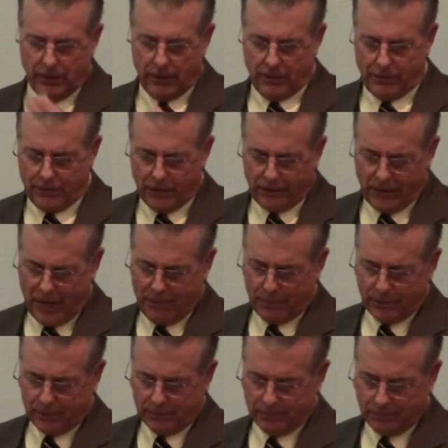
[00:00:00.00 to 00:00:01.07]
For
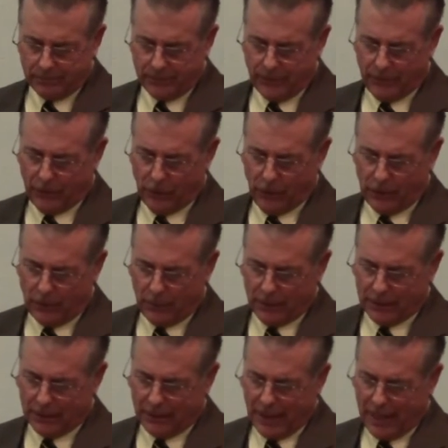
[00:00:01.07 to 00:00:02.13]
example, if you look at what
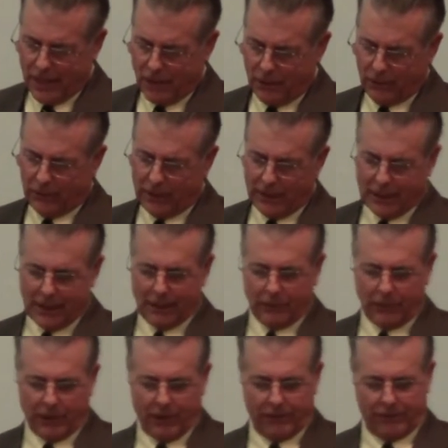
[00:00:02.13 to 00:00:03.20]
Elijah was telling
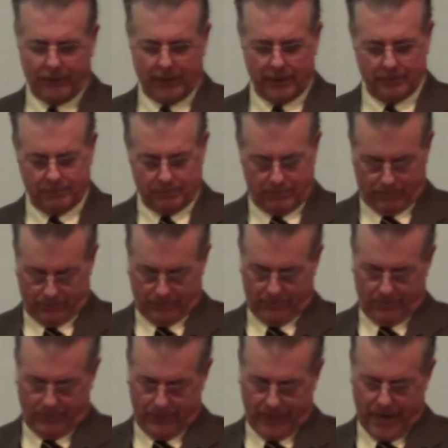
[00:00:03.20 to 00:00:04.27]
himself
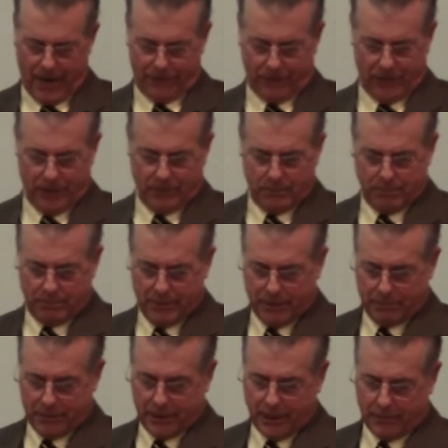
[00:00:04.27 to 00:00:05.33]
after he would
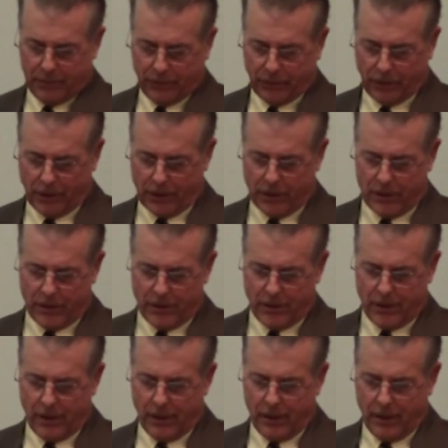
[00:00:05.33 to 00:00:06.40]
become discouraged,
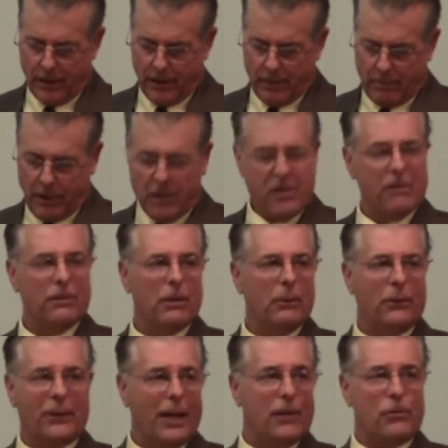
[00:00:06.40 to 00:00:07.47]
much of it
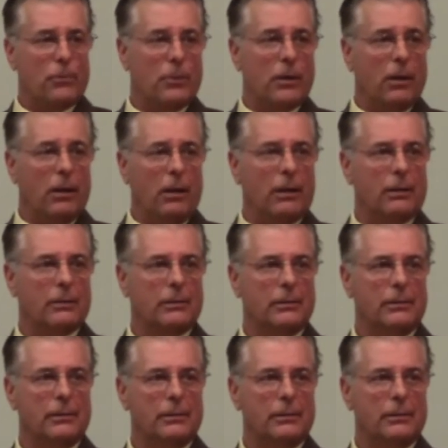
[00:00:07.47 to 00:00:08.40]
was not true at all.